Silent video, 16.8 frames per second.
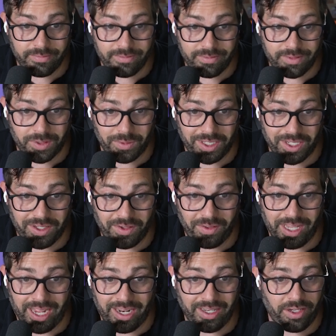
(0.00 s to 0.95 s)
So we can do
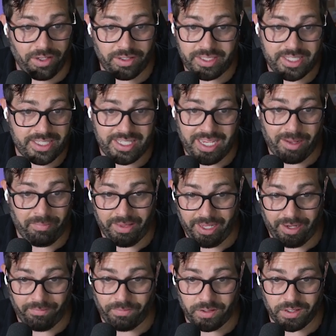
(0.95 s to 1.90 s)
that. It's the same
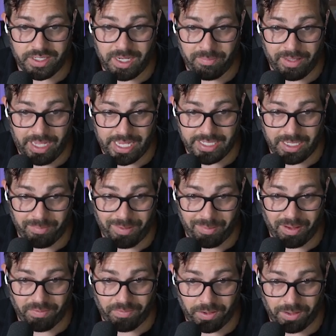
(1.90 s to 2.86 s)
thing. First name, last name,
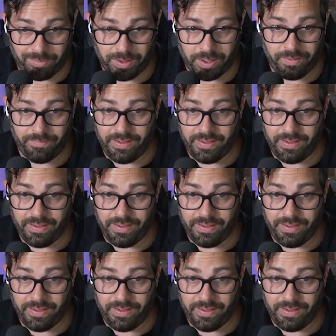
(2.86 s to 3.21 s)
email, phone number.